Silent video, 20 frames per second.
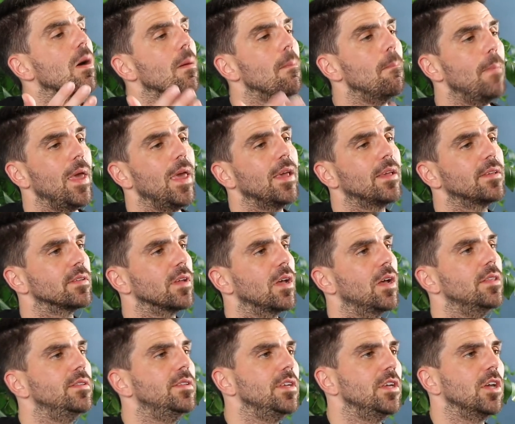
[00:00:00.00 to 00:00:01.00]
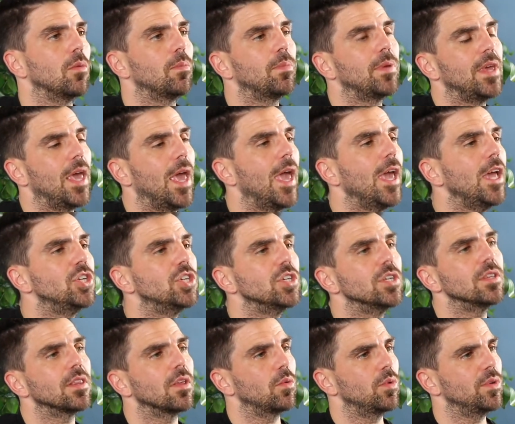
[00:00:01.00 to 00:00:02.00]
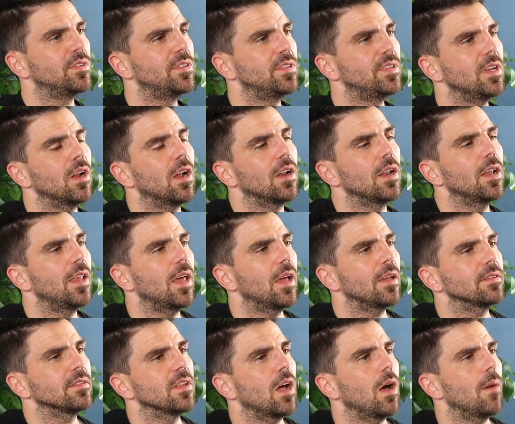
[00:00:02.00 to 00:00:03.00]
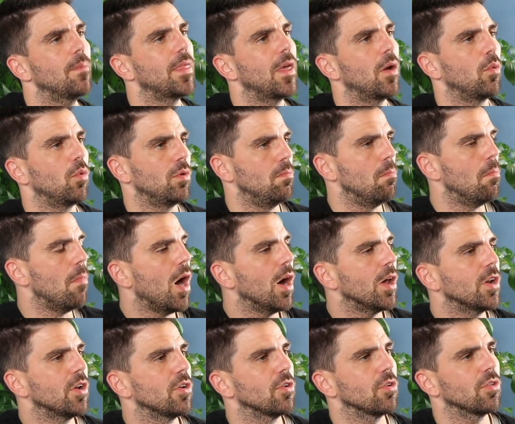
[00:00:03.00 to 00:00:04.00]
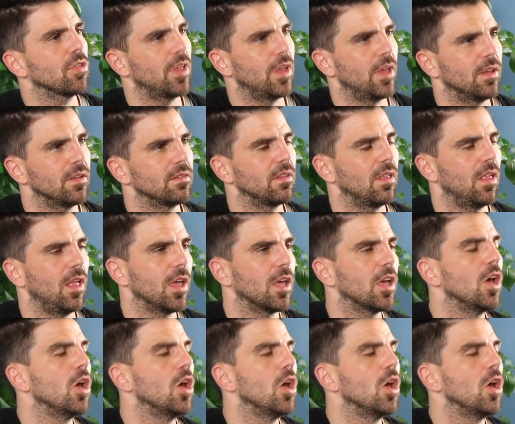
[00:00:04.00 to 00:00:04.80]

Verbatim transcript: makes a DLP agent that would sit on a desktop that would monitor things like